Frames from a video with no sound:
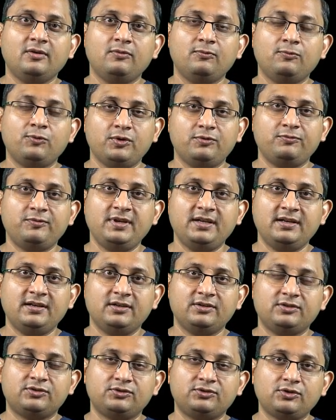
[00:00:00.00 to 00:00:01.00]
What we
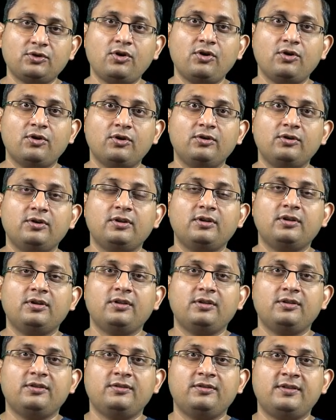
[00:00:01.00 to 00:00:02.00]
saw
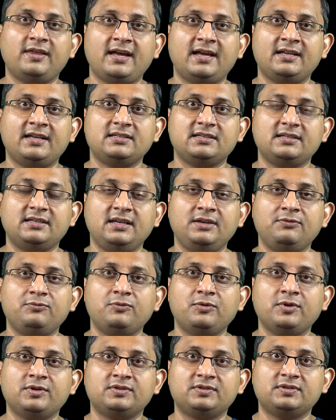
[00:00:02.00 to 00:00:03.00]
that it
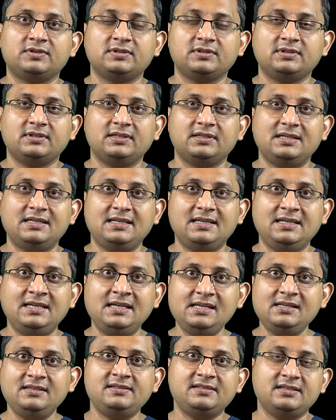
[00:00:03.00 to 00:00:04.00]
was
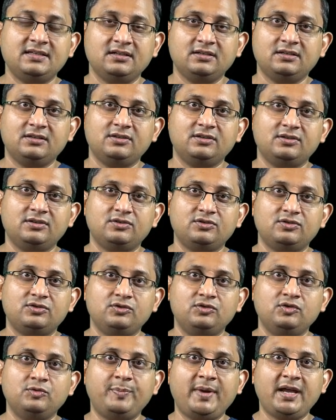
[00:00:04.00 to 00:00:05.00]
easier to
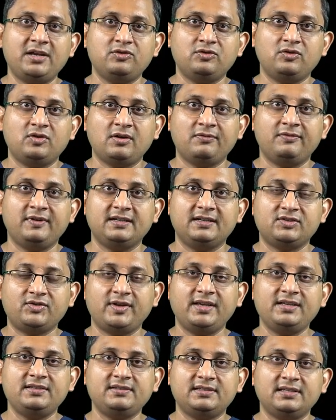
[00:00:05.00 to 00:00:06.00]
do pantographic
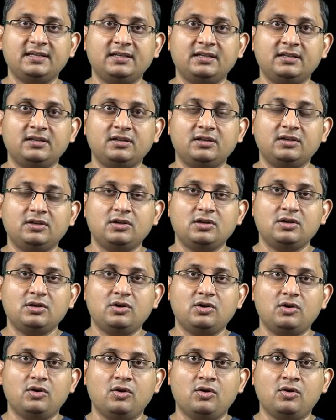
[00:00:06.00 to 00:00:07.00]
tracing
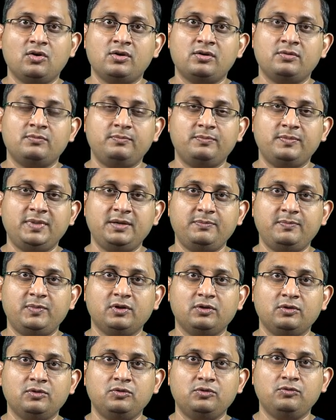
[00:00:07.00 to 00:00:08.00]
on
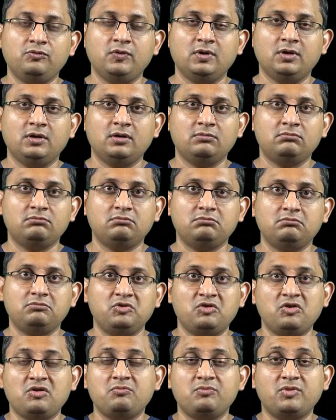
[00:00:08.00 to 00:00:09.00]
people who were
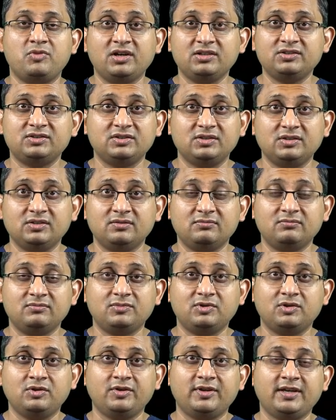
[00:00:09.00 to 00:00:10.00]
non-bruxer,
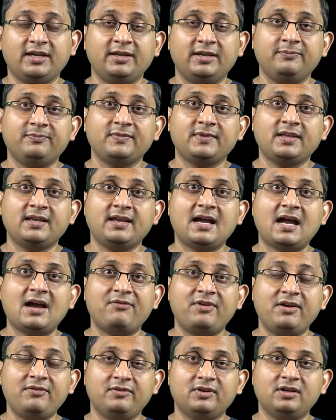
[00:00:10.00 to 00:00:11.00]
okay?
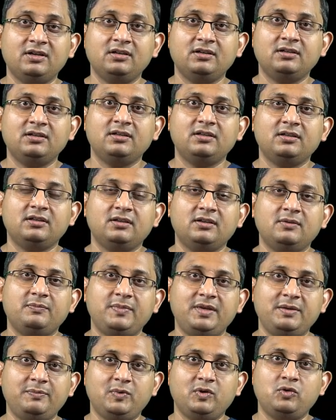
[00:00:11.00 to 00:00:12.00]
However,
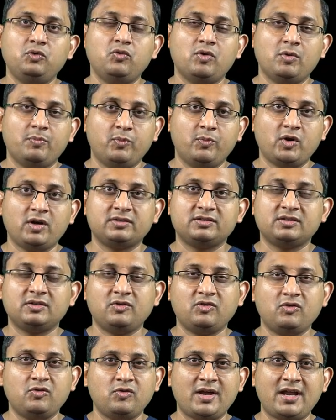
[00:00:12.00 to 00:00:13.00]
people who were
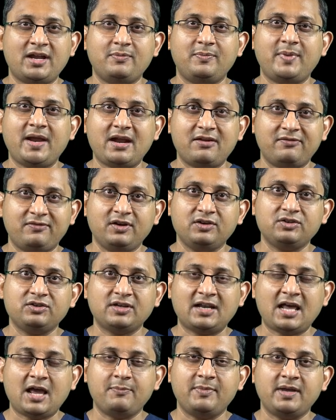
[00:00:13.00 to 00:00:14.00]
bruxer, who had a parafunctional